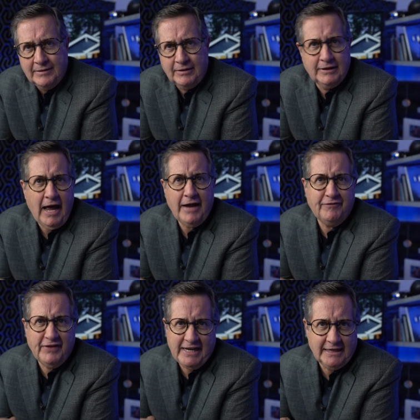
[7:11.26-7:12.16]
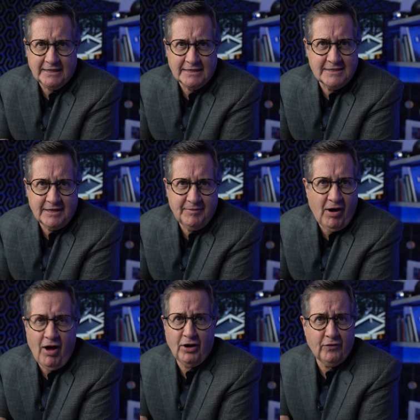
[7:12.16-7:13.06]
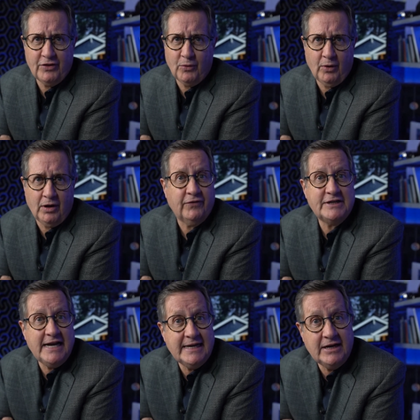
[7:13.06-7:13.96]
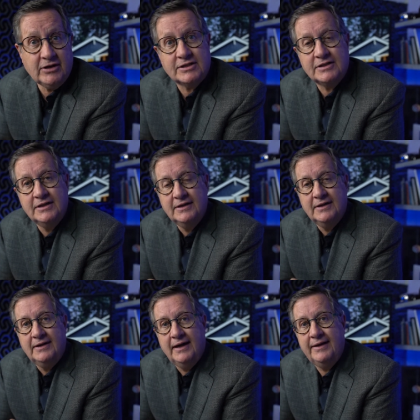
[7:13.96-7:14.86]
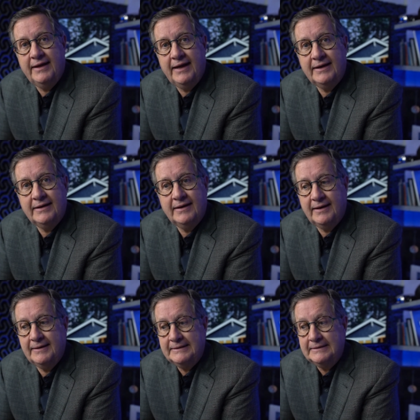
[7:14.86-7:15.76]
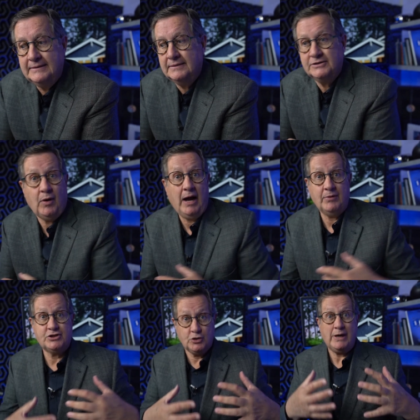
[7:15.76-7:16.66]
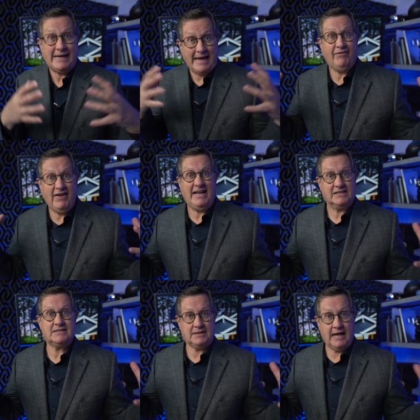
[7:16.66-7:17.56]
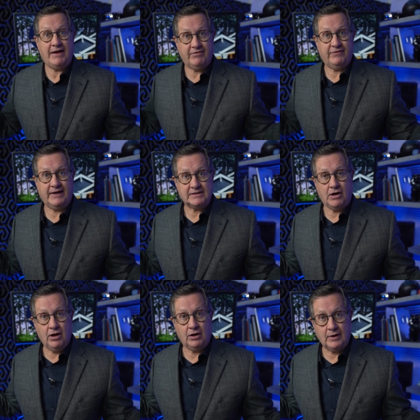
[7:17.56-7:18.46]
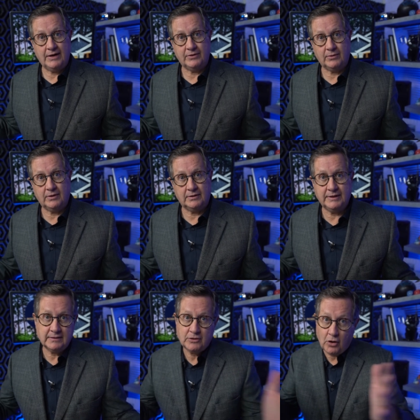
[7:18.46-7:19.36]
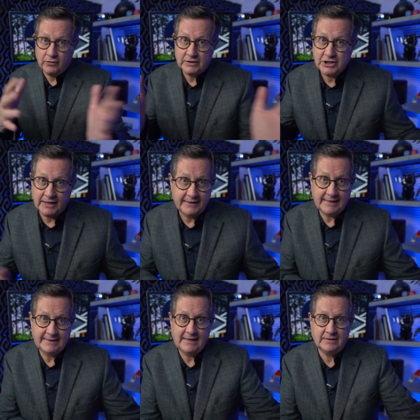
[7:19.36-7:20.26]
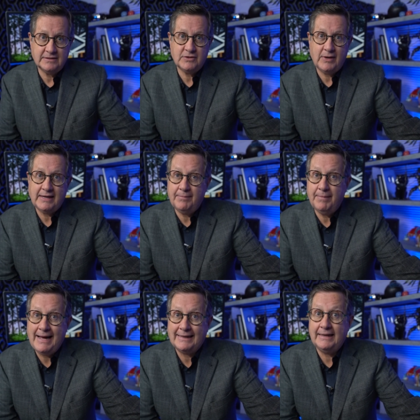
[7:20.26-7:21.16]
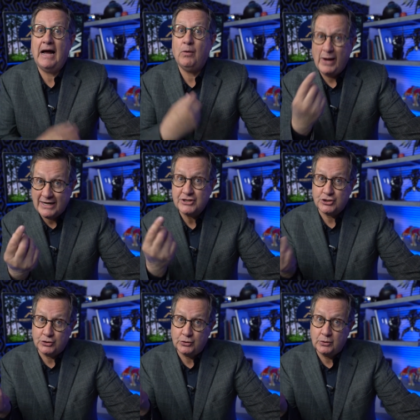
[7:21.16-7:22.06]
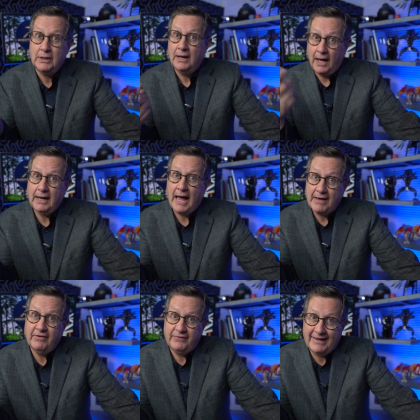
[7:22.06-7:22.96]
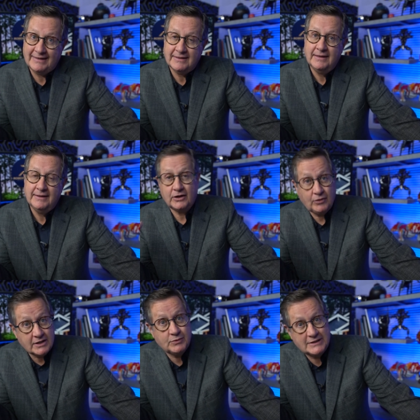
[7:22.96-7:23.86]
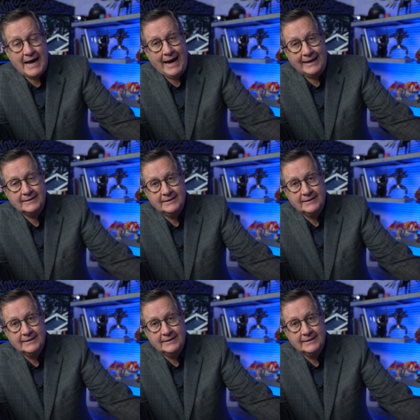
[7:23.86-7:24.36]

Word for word: Latvians and all over the world for 10 years. And then, uh, so I was doing events, live events all around the world, and COVID shut that down. So I came back and I went to a live event that Kris was at.